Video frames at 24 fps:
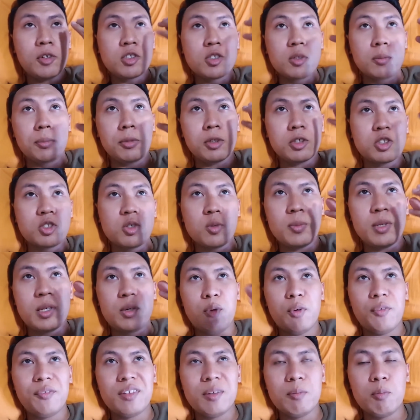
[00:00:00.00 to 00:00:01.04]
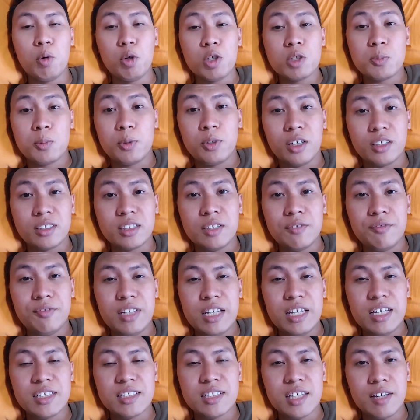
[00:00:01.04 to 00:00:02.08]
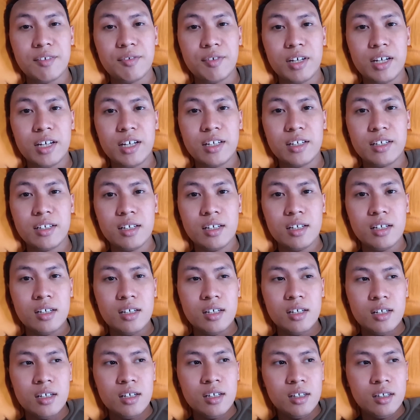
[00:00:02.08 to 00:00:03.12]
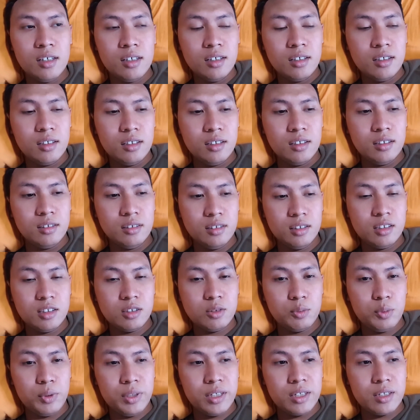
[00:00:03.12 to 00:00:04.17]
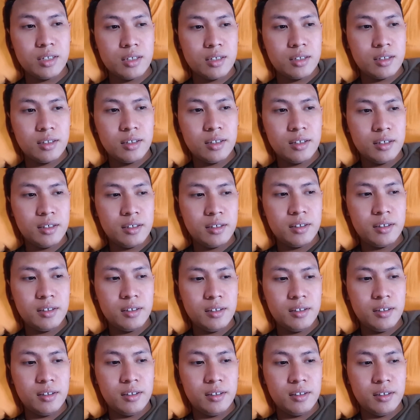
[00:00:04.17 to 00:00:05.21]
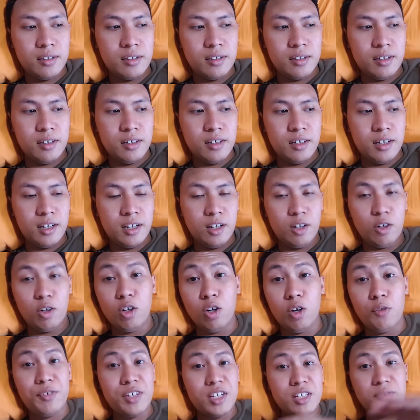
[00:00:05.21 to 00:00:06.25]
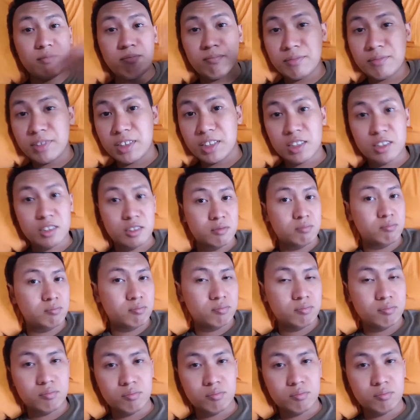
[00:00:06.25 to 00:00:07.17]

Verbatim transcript: it was supposed to be one of the most productive days I've had in this week. And all of it just